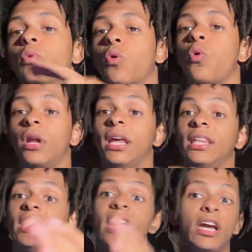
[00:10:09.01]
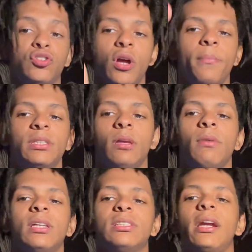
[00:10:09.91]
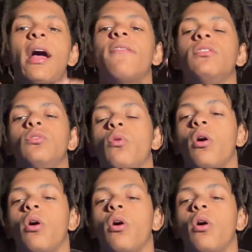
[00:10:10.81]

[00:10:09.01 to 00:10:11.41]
record it and then airdrop it to me instead of having to do